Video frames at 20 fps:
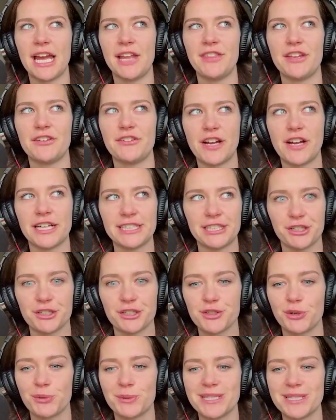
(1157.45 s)
And then finally
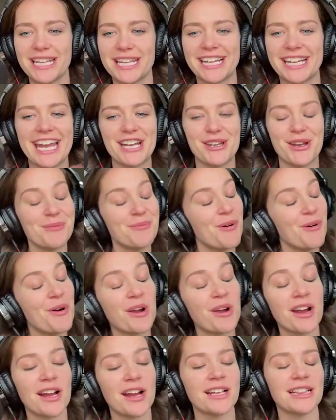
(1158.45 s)
your soul was like, okay, no
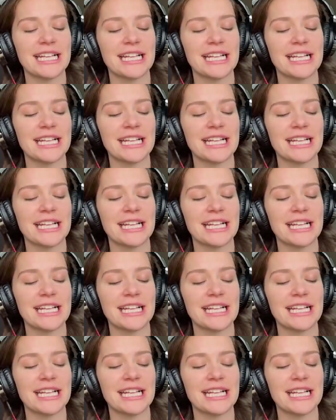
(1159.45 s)
more.